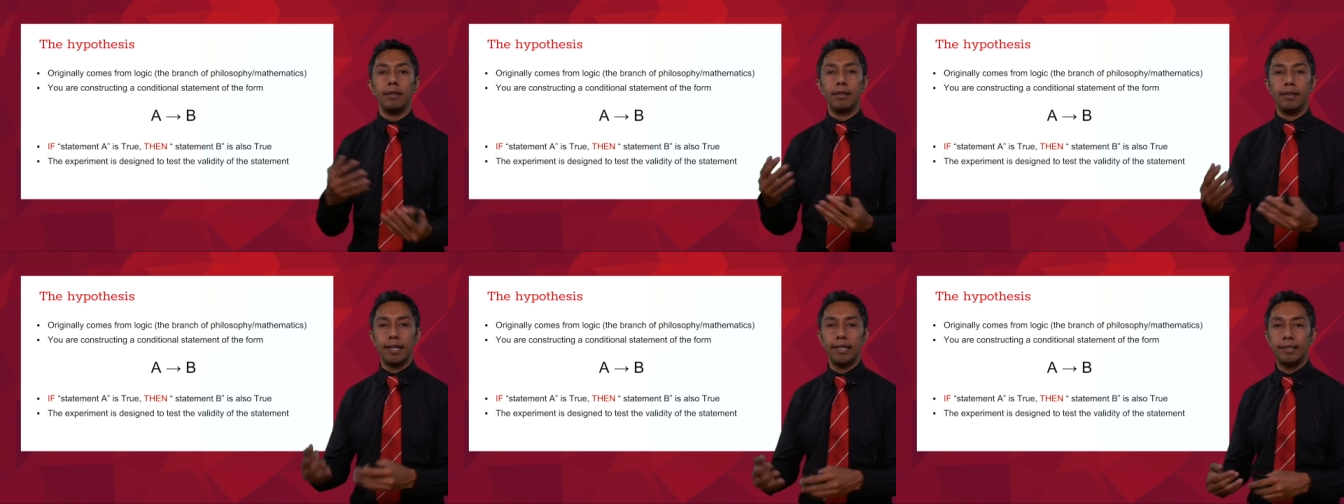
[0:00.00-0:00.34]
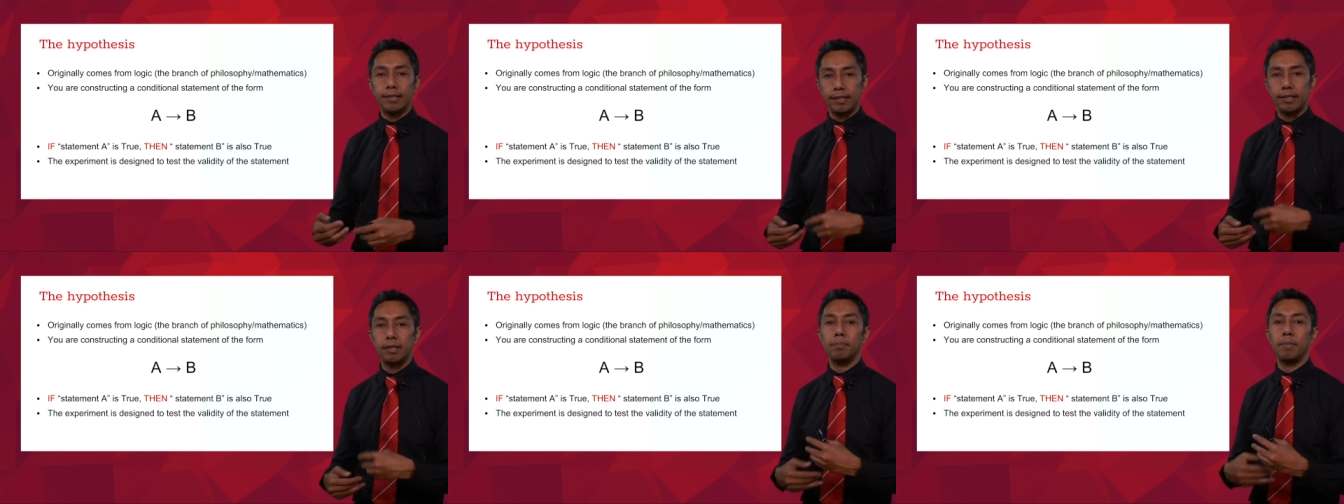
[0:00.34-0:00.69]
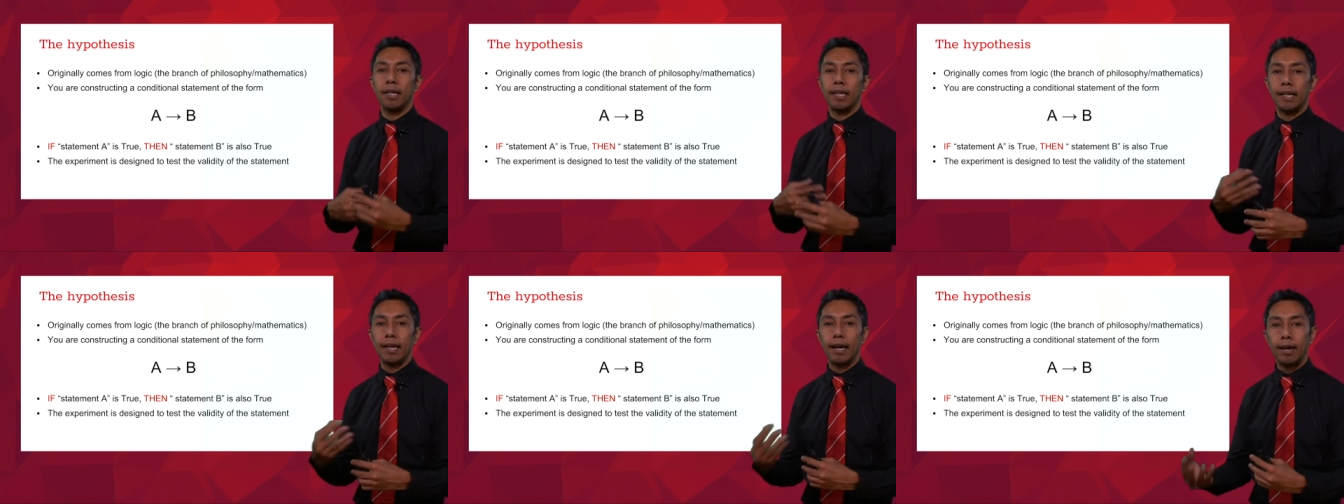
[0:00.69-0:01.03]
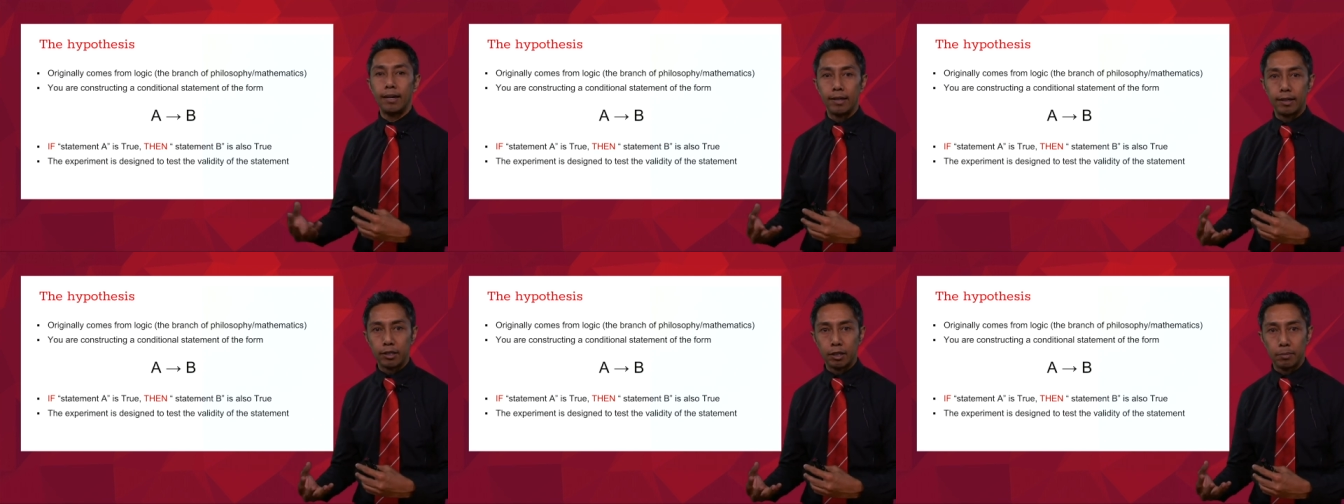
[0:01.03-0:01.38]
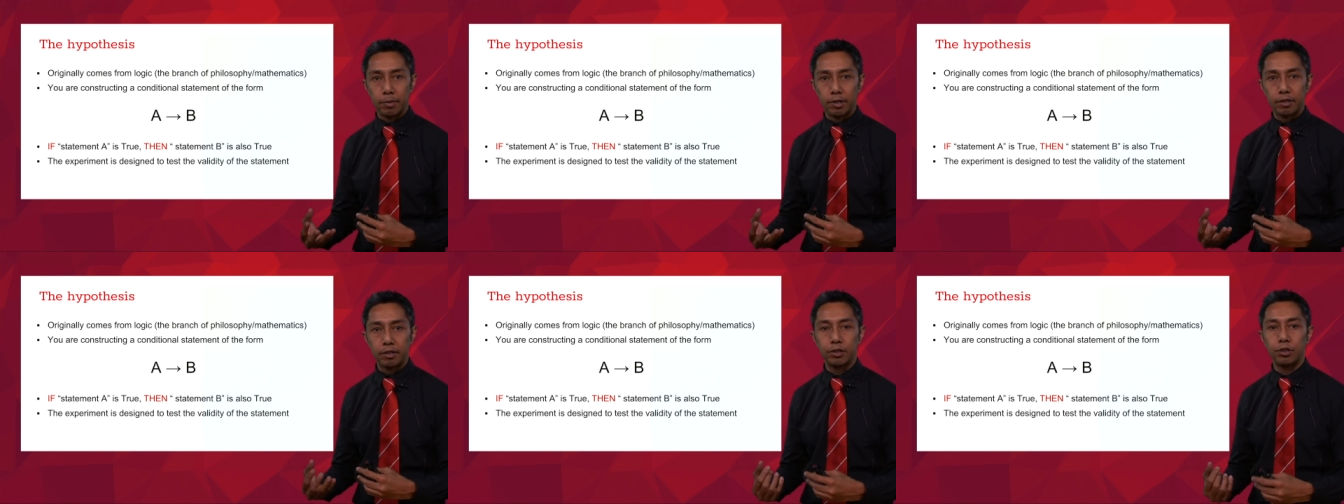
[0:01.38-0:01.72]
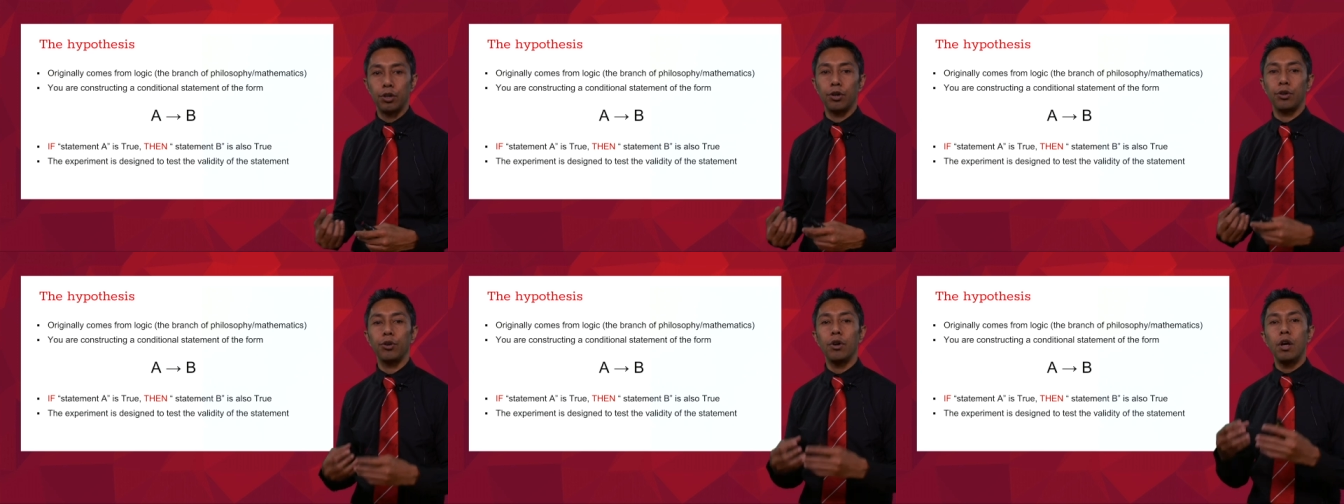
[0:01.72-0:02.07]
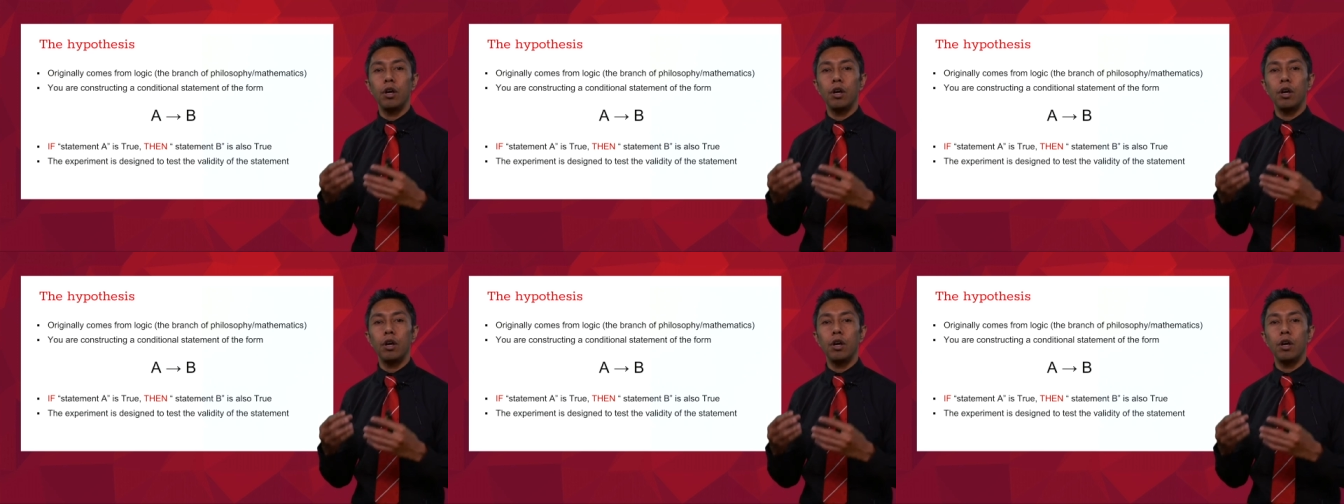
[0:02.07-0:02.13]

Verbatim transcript: thesis meaning argument. So